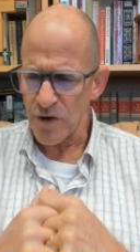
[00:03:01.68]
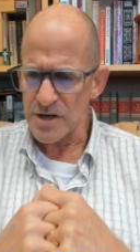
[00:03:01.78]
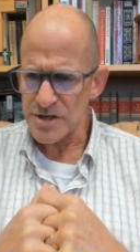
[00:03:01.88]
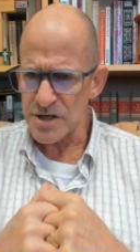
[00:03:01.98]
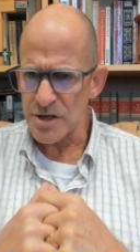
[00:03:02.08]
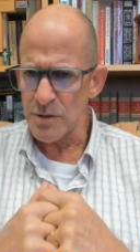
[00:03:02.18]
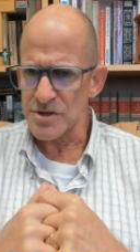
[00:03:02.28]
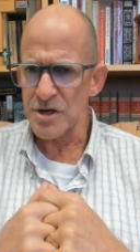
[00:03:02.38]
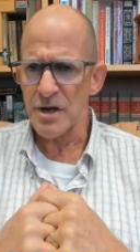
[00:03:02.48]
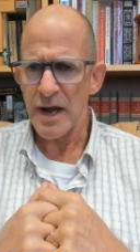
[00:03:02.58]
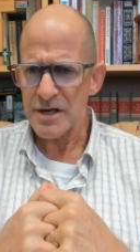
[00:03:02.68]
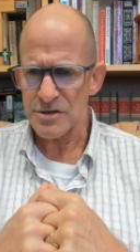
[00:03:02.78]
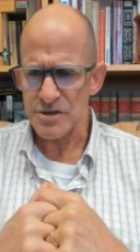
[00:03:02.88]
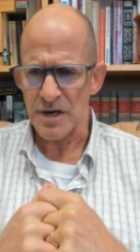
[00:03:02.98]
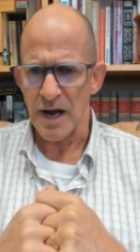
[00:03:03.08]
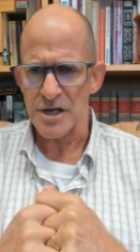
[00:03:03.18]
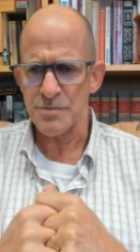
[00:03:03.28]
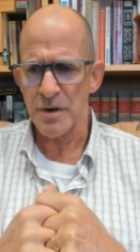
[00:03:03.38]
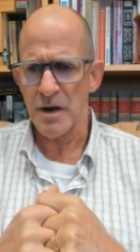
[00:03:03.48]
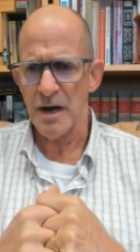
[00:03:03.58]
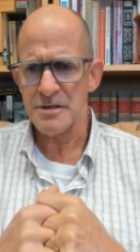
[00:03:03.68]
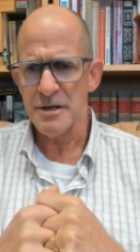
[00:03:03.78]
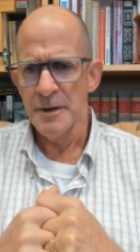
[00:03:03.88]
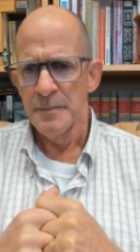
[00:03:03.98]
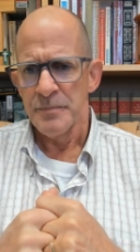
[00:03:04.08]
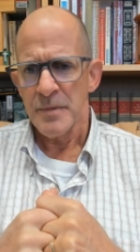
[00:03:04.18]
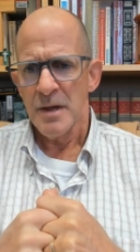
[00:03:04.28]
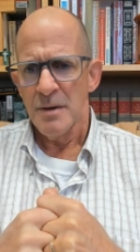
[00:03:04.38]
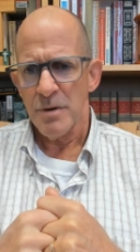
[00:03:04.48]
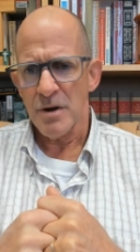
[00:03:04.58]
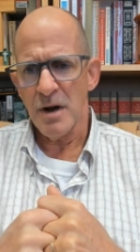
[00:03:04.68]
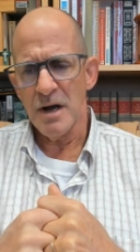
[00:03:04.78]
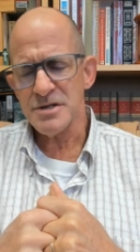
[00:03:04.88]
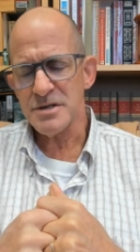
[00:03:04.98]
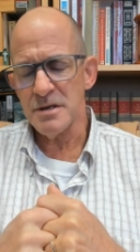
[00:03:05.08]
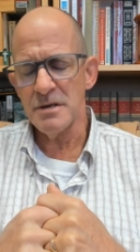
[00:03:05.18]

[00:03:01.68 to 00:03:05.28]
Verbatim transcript: us to do is a good exercise because because